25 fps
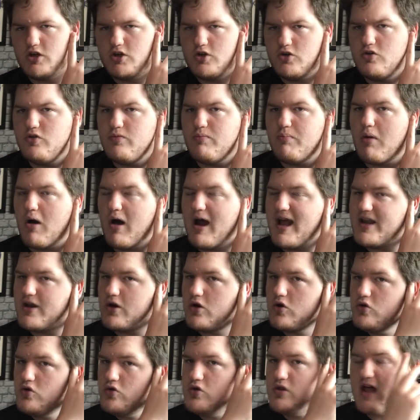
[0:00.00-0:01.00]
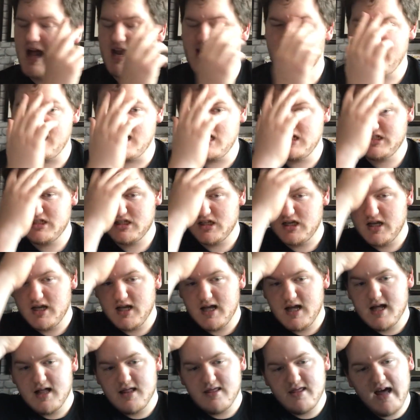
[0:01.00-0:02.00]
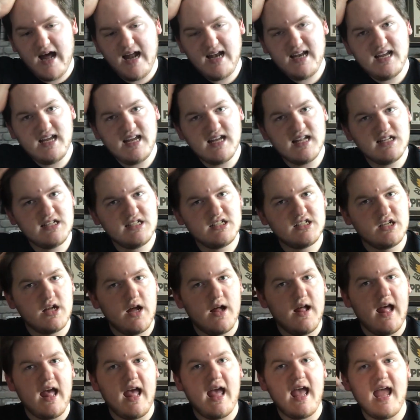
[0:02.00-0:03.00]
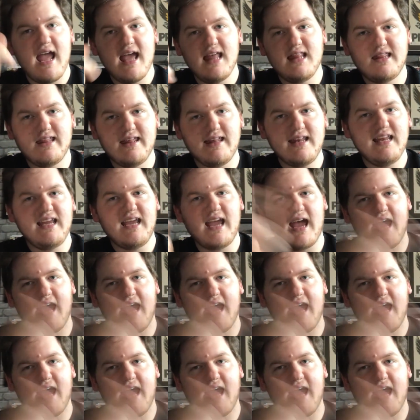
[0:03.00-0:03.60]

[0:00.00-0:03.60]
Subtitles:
You might know who that is. That is Anthony